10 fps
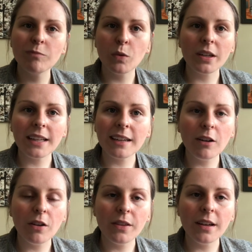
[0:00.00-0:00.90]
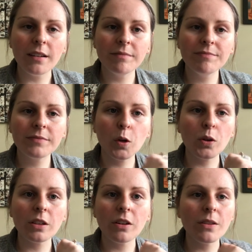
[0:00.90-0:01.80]
wore like all the
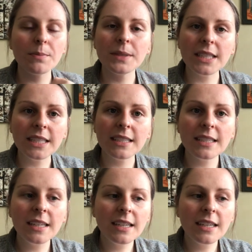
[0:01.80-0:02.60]
ordered all the petite